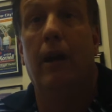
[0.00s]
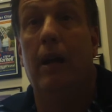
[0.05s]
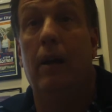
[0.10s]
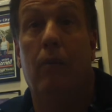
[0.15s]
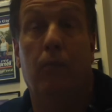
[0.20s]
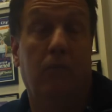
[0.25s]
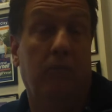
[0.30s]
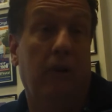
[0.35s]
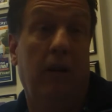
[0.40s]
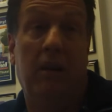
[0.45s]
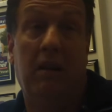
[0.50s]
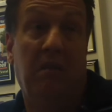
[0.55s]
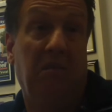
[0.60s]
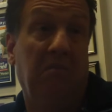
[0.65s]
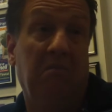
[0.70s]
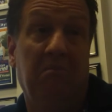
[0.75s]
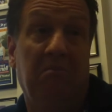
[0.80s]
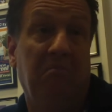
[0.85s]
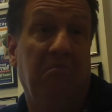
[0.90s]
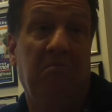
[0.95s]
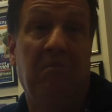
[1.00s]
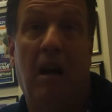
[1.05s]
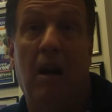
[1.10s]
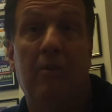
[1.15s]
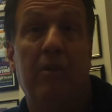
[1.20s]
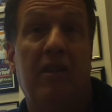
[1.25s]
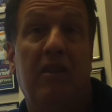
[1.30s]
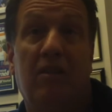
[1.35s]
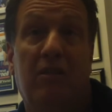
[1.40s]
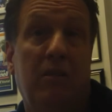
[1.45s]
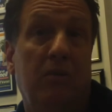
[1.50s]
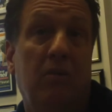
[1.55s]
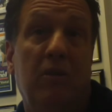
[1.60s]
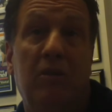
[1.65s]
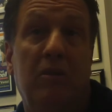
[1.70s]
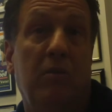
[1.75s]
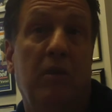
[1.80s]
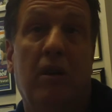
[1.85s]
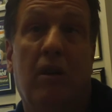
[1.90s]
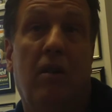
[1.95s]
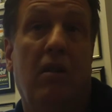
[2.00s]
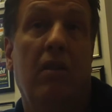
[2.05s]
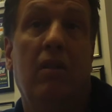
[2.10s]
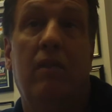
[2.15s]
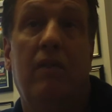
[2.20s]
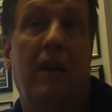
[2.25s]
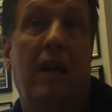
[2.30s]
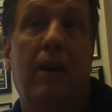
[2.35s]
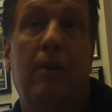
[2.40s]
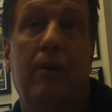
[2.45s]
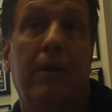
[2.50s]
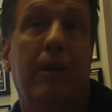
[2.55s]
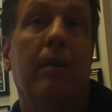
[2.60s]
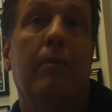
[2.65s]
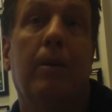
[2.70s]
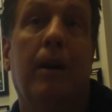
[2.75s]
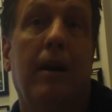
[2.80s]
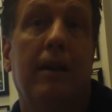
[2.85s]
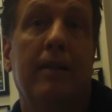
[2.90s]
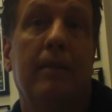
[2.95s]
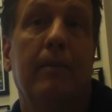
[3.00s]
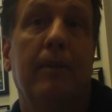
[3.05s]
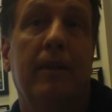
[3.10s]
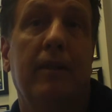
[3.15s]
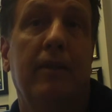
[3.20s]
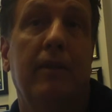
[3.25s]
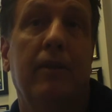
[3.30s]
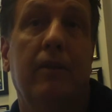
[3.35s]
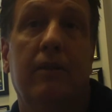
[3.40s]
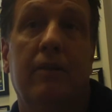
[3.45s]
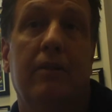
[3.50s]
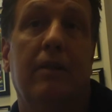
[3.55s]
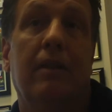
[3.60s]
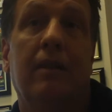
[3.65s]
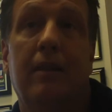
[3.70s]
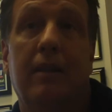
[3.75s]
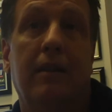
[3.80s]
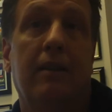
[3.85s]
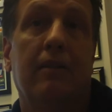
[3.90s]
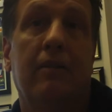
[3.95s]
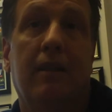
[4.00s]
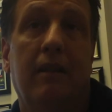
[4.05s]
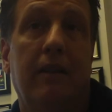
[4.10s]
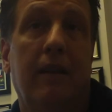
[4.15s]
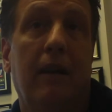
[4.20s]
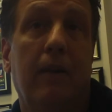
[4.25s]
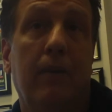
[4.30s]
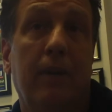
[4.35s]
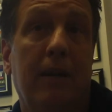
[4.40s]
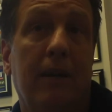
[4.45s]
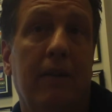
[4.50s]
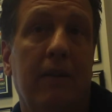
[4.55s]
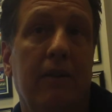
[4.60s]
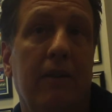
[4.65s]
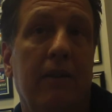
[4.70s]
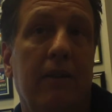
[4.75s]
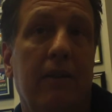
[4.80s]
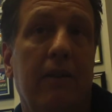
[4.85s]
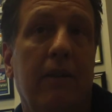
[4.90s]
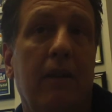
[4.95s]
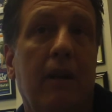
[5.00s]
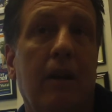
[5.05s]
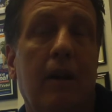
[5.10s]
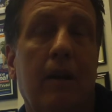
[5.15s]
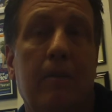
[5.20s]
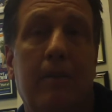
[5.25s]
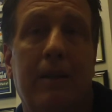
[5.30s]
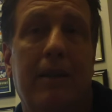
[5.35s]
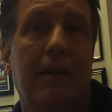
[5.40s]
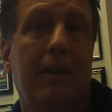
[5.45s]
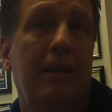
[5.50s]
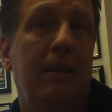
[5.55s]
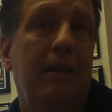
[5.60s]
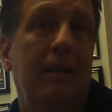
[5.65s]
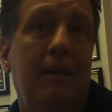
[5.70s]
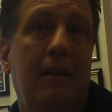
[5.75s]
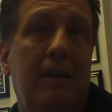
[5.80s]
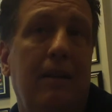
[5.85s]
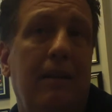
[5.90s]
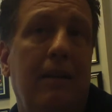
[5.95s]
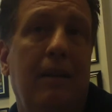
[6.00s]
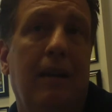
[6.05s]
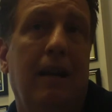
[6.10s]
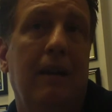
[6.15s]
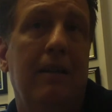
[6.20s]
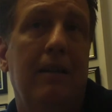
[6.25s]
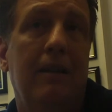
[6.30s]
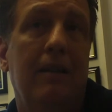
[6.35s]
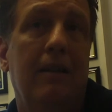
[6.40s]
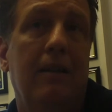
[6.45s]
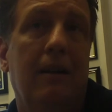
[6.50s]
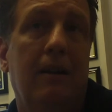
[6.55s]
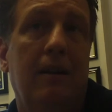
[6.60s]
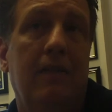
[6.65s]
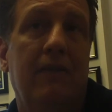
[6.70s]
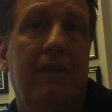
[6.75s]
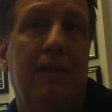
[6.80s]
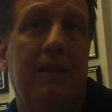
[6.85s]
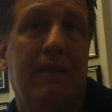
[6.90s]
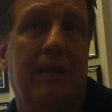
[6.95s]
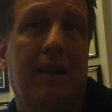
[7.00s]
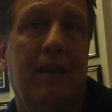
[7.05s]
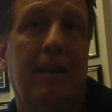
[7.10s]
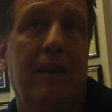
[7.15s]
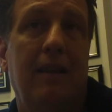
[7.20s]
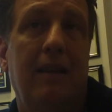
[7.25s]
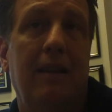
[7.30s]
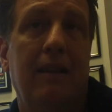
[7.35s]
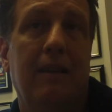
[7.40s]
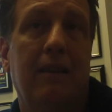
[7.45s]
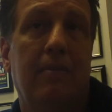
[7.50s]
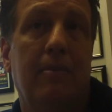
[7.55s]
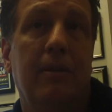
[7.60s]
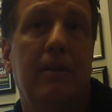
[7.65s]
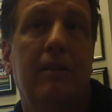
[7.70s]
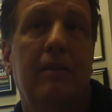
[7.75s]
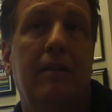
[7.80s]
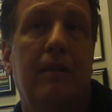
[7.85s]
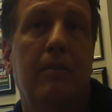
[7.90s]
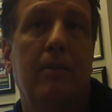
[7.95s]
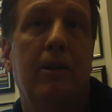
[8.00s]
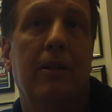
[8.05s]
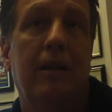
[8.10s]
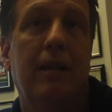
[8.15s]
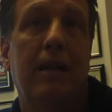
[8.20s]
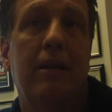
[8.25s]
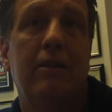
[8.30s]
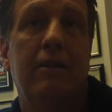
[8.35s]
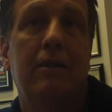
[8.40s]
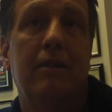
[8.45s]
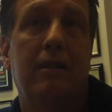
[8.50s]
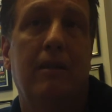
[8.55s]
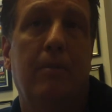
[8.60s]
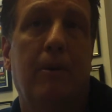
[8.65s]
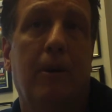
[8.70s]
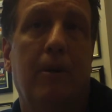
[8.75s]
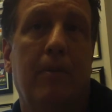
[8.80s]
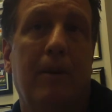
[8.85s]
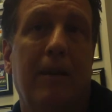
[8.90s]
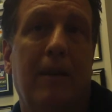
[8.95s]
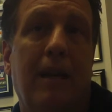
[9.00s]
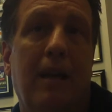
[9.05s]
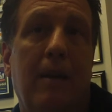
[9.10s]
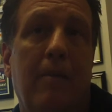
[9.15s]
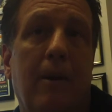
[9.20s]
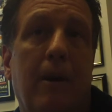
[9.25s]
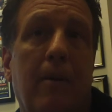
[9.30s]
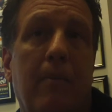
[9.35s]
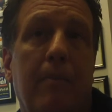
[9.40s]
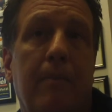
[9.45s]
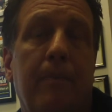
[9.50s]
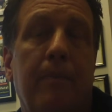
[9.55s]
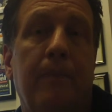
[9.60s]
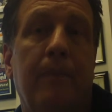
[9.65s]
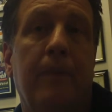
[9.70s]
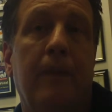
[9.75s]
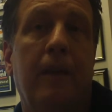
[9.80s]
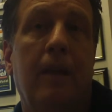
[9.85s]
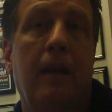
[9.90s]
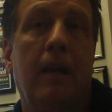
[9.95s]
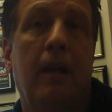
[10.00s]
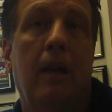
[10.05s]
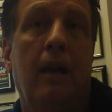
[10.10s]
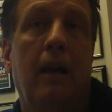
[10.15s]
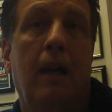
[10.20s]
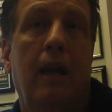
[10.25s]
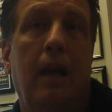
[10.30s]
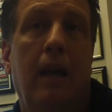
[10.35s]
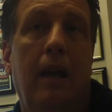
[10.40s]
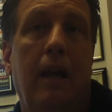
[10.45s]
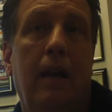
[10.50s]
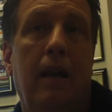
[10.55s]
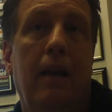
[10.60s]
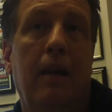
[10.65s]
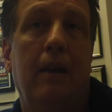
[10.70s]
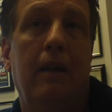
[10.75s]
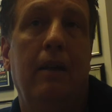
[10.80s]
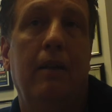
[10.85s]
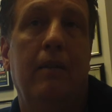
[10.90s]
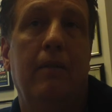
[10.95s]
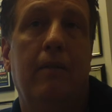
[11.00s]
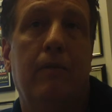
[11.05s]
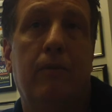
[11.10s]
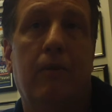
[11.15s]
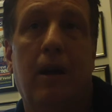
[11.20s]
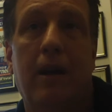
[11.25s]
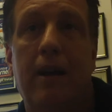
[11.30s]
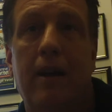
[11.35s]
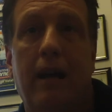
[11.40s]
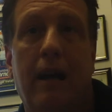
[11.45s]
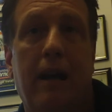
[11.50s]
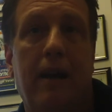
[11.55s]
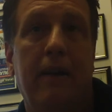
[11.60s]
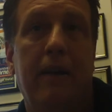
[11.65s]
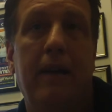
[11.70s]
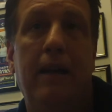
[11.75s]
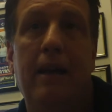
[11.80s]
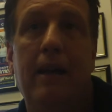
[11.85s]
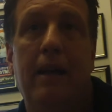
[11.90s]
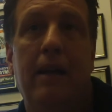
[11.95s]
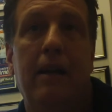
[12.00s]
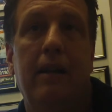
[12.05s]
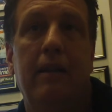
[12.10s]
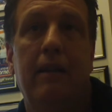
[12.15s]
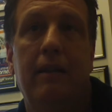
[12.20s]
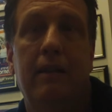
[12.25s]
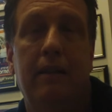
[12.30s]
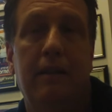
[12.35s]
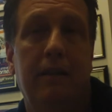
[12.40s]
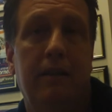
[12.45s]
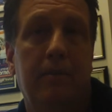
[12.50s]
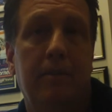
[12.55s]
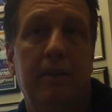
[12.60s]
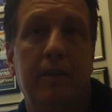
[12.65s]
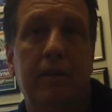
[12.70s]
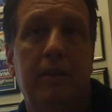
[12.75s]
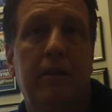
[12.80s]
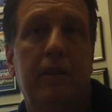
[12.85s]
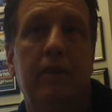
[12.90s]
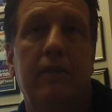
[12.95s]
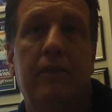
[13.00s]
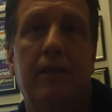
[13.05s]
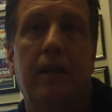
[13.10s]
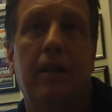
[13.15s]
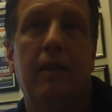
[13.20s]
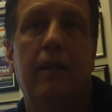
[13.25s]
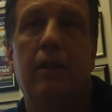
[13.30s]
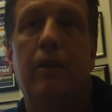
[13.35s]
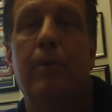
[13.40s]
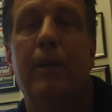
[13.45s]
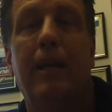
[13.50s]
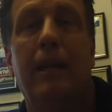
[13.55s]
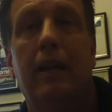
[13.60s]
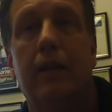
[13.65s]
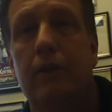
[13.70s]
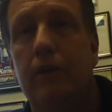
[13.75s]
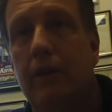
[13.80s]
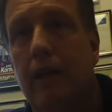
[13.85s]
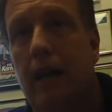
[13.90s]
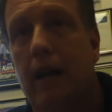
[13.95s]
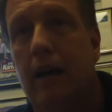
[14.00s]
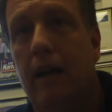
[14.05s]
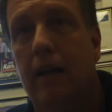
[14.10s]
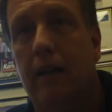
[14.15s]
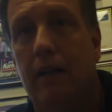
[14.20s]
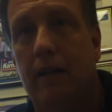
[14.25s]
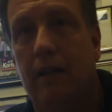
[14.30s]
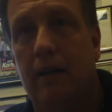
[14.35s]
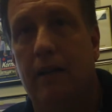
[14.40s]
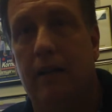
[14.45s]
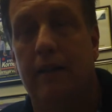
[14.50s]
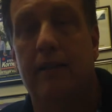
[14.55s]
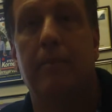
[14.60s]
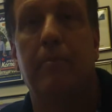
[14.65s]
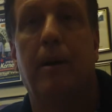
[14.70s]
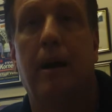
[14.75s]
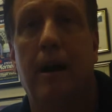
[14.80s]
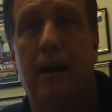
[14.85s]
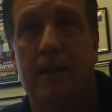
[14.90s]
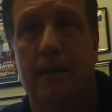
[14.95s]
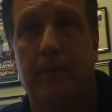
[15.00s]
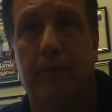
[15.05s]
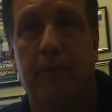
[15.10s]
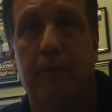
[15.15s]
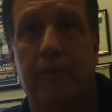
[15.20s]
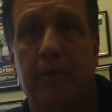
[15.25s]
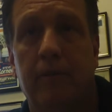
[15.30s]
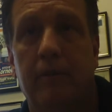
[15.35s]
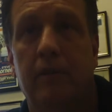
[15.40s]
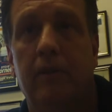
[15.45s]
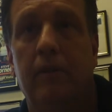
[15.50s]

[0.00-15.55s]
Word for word: and and I was told we're doing all of that we could possibly do. There's nothing else on that we can do. But then the idea of consolidating the police communications department came up. And right out of hand, the police chief said, No, we can't do that. That's impossible.